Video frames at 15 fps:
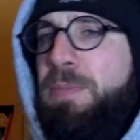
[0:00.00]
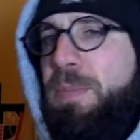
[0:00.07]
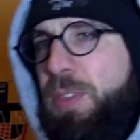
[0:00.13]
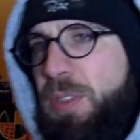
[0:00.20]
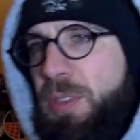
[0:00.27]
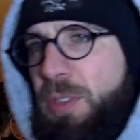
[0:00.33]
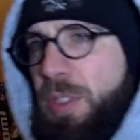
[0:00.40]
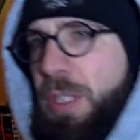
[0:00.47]

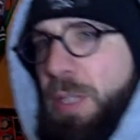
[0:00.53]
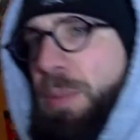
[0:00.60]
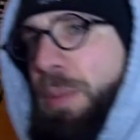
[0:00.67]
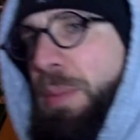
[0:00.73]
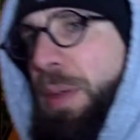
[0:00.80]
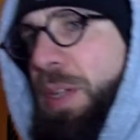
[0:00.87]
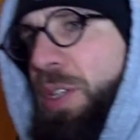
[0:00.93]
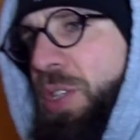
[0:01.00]
Still
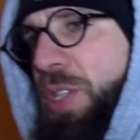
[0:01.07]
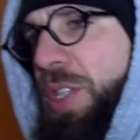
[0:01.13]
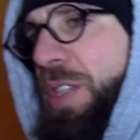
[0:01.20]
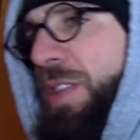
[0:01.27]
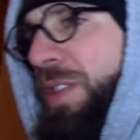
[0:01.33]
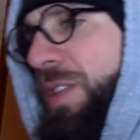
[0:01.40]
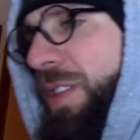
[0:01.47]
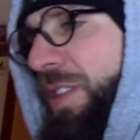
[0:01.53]
keeping my
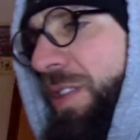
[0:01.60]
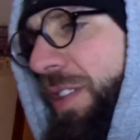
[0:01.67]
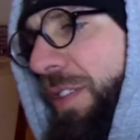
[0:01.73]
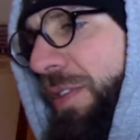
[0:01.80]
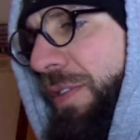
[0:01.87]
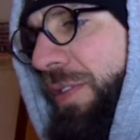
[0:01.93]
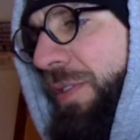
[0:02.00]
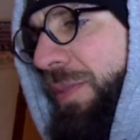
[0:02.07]
sheets, as
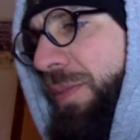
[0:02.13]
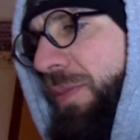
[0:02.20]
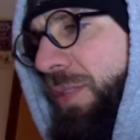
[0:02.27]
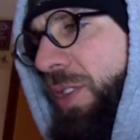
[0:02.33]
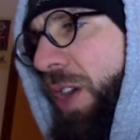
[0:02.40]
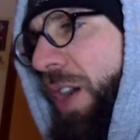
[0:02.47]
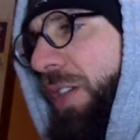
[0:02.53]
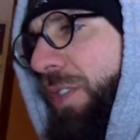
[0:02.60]
I've
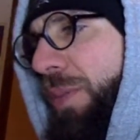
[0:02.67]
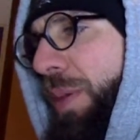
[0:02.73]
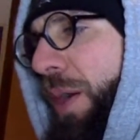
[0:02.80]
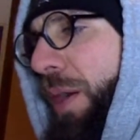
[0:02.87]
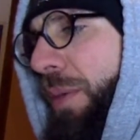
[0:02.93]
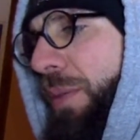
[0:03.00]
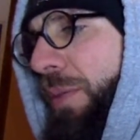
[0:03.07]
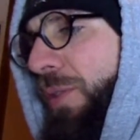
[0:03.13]
talked
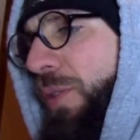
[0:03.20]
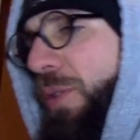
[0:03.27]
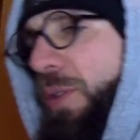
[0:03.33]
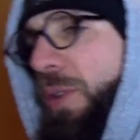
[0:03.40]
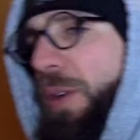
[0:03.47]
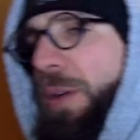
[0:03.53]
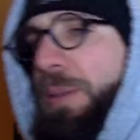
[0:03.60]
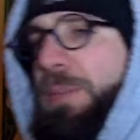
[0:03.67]
about
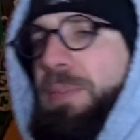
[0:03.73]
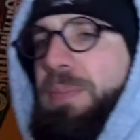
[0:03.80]
before.